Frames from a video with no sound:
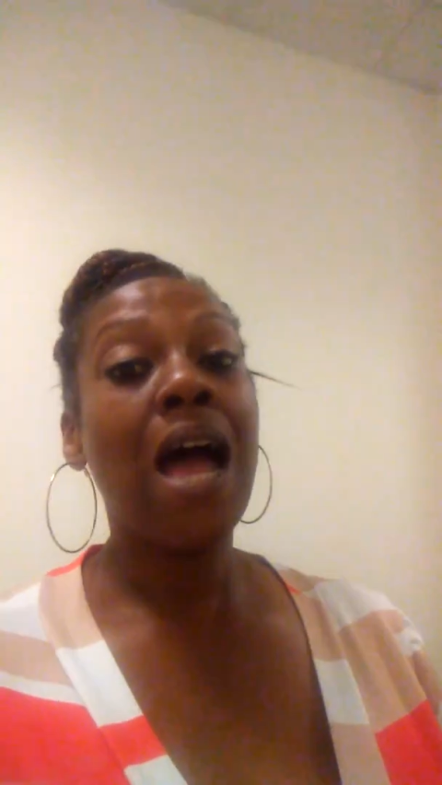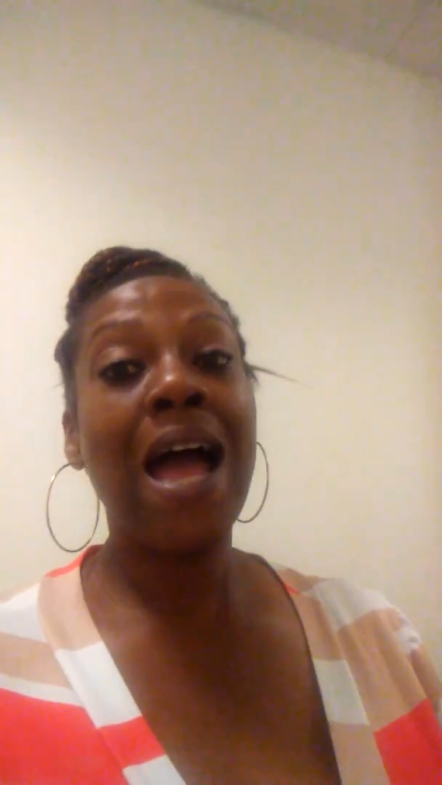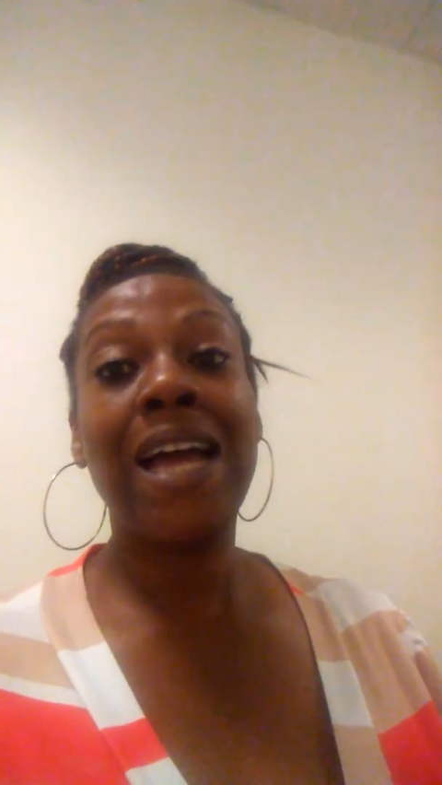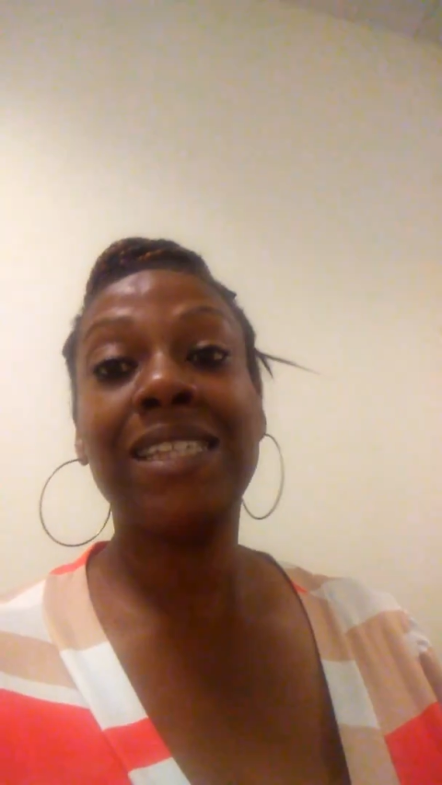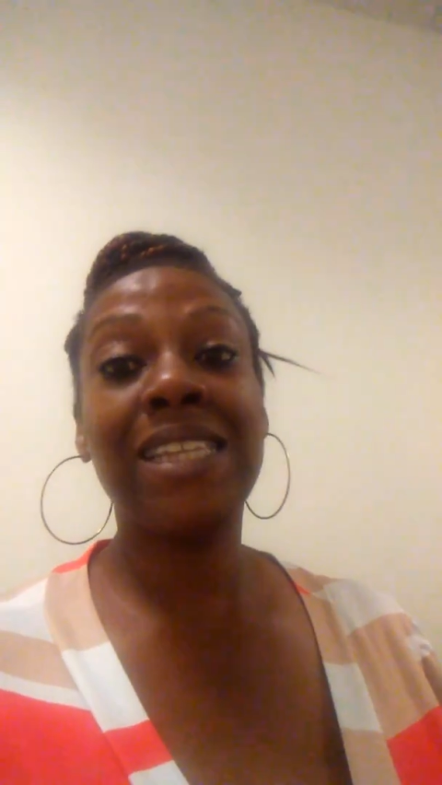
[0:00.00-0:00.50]

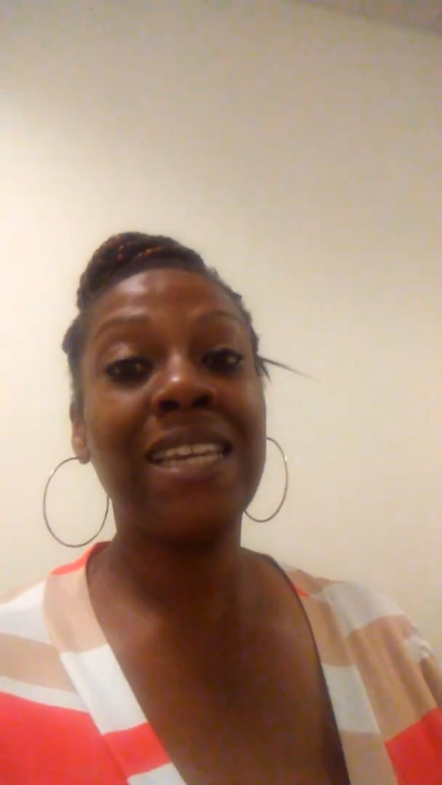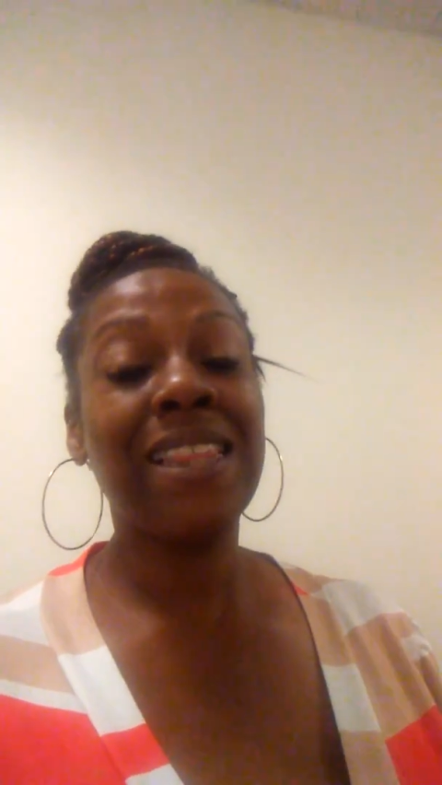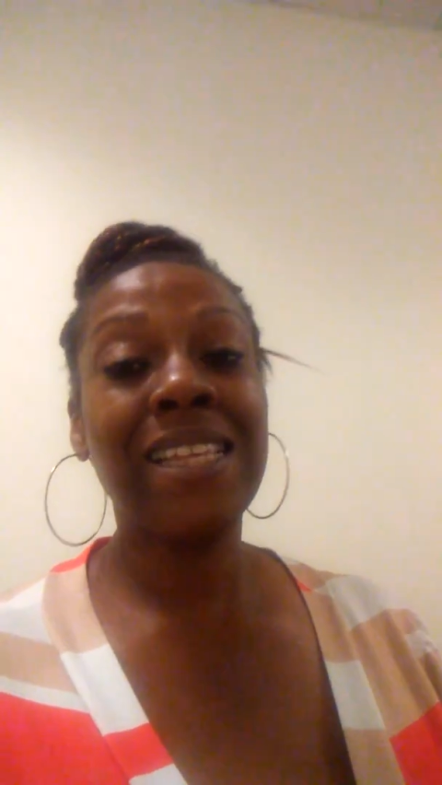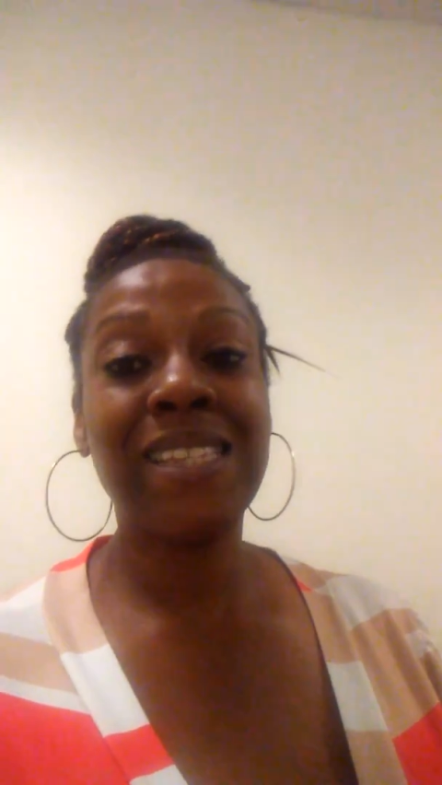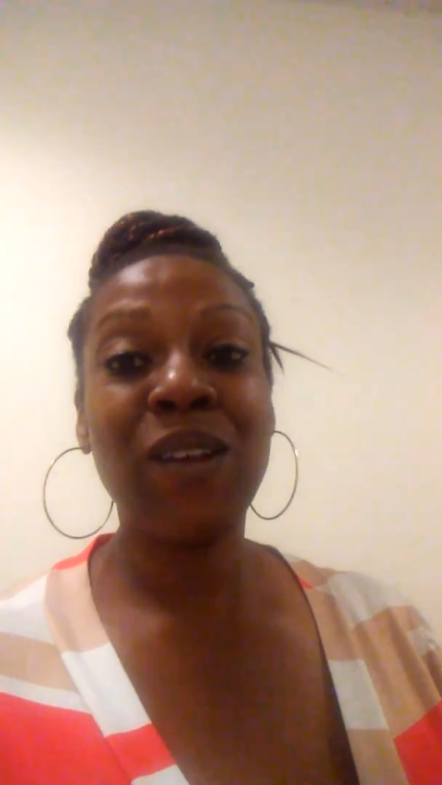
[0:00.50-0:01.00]
I had to
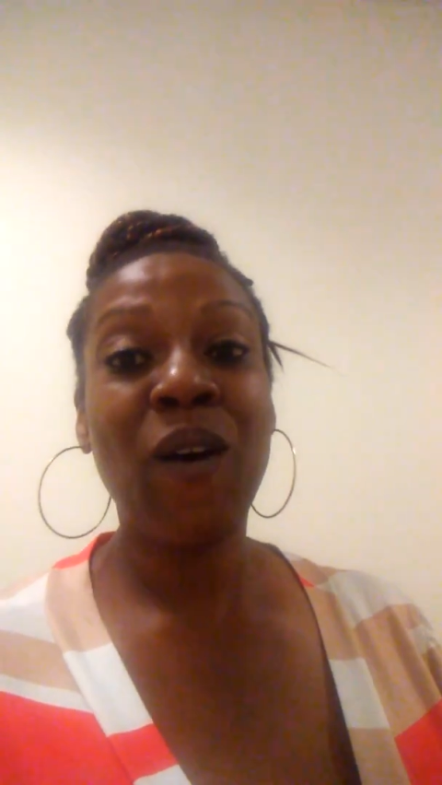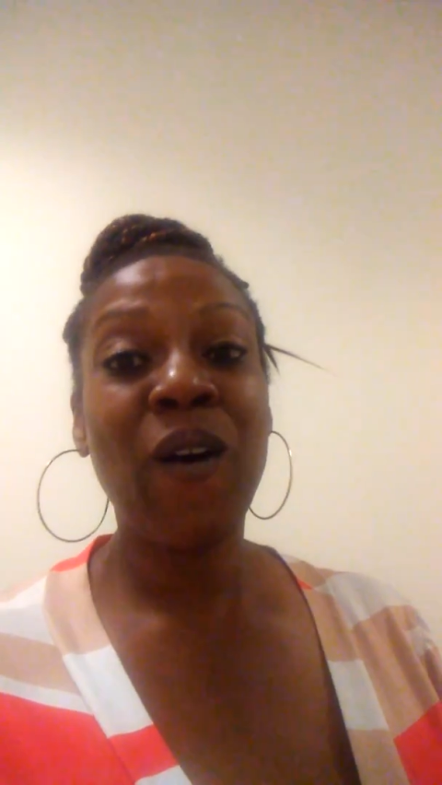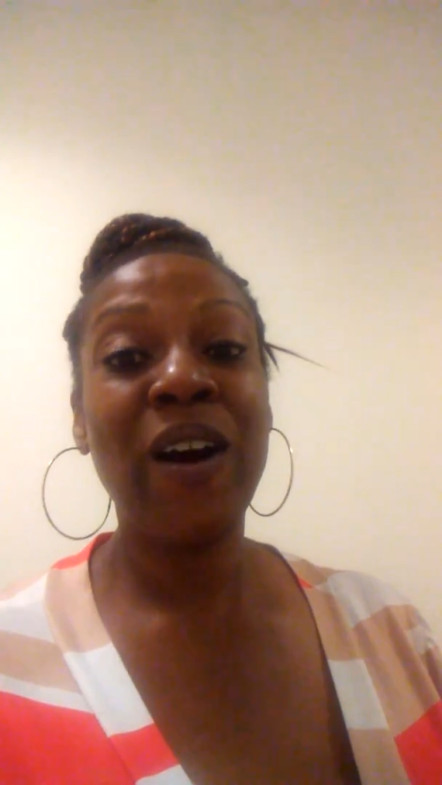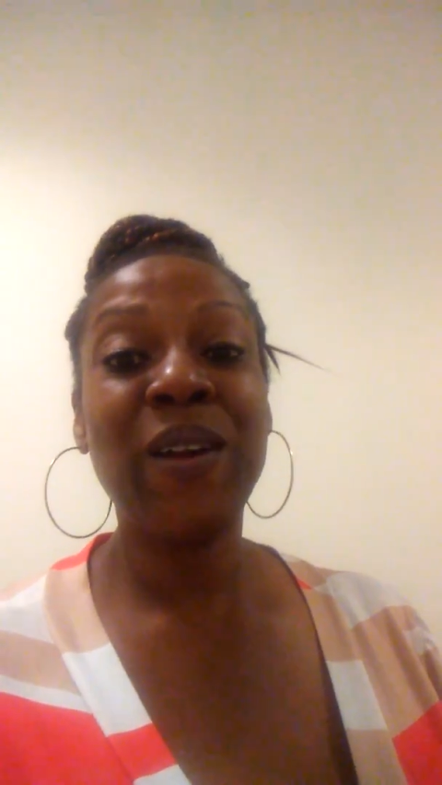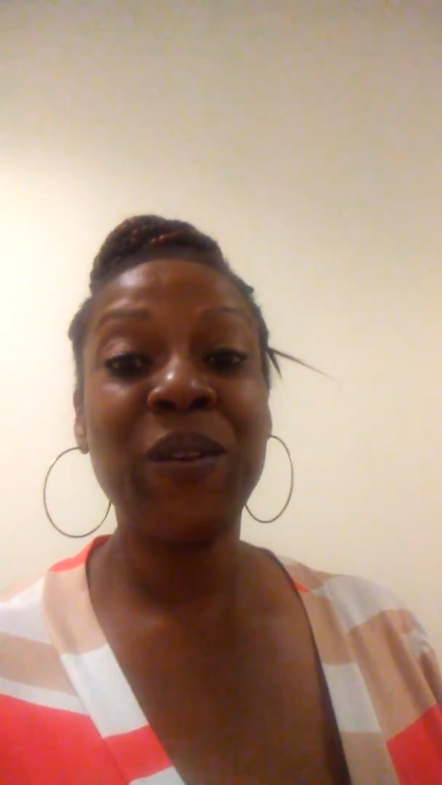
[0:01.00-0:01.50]
get this
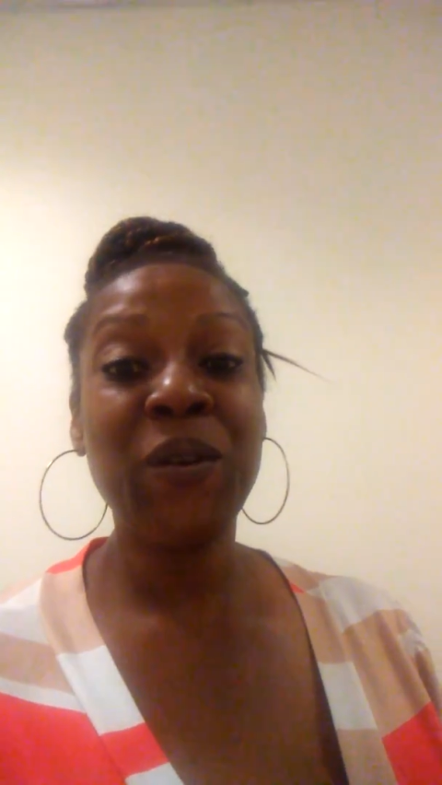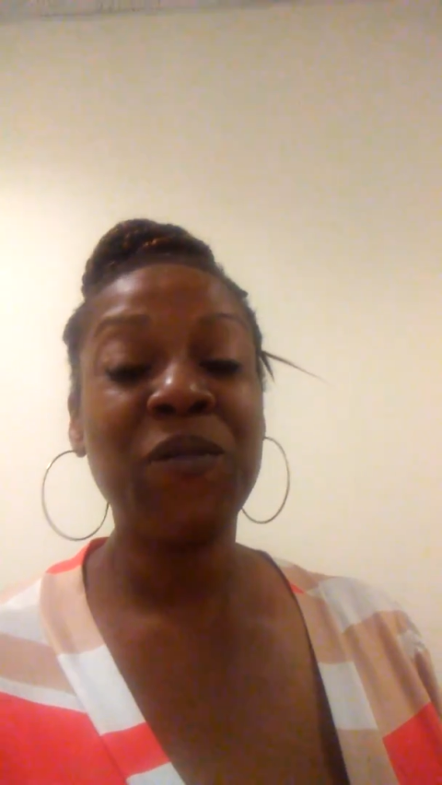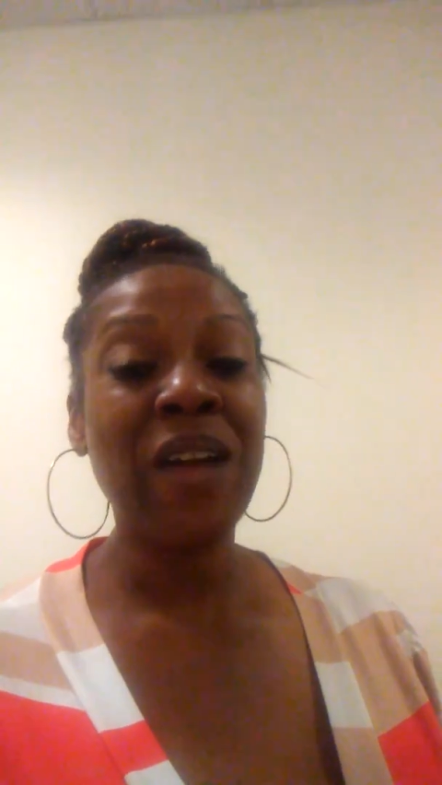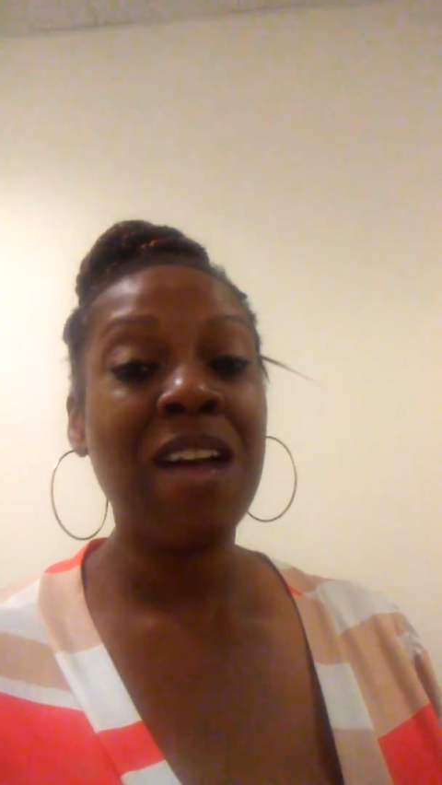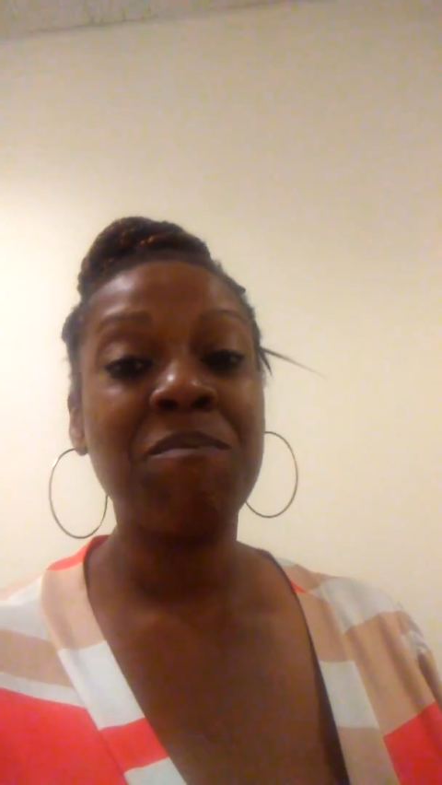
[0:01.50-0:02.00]
all
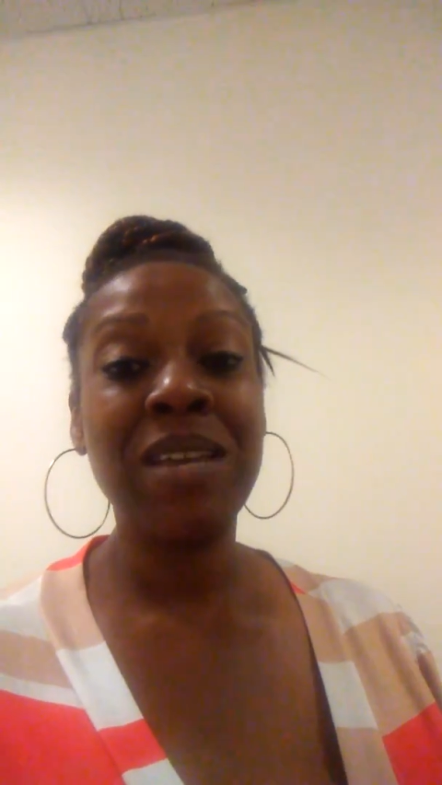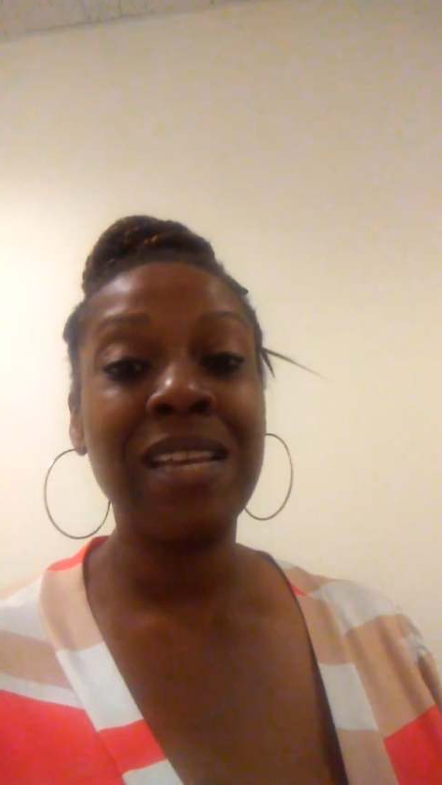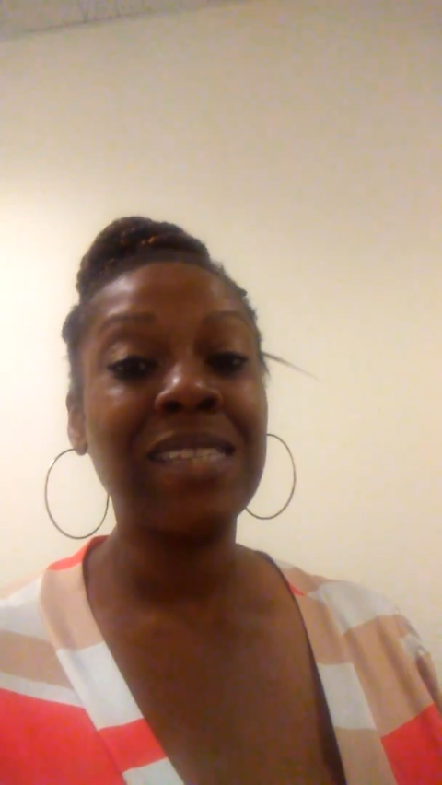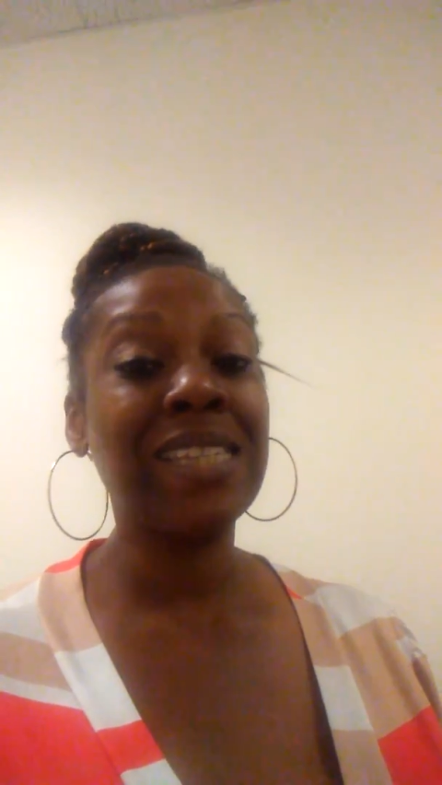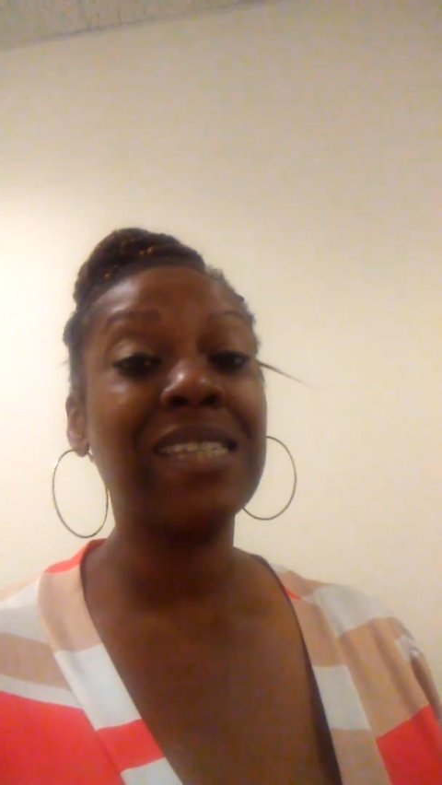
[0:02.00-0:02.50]
under 5 minutes.